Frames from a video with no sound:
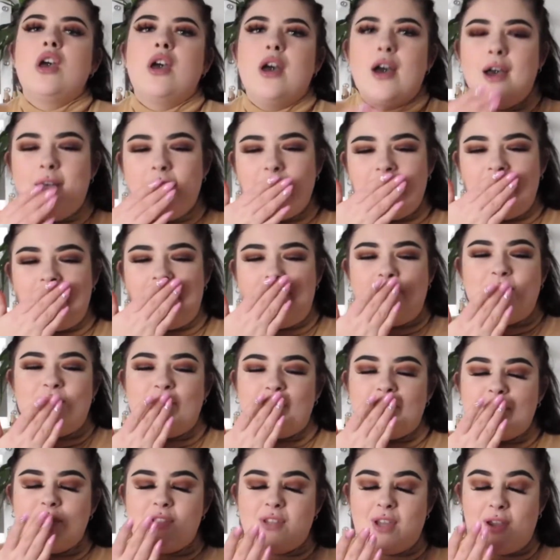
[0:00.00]
Okay,
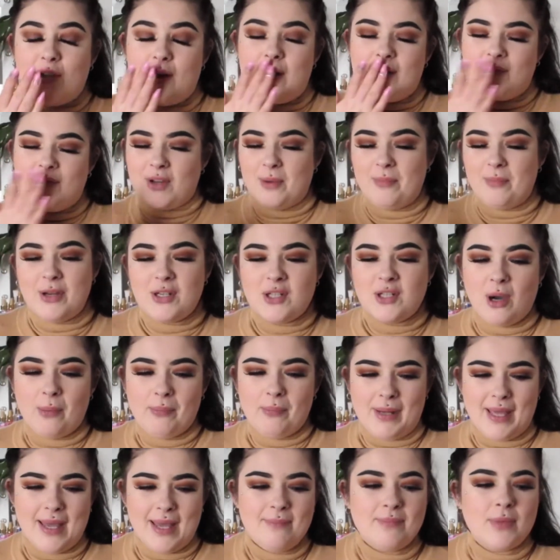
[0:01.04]
so I've done my
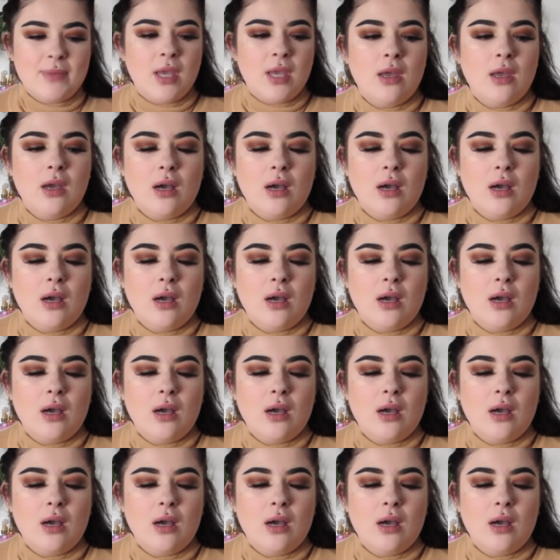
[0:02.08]
top lip.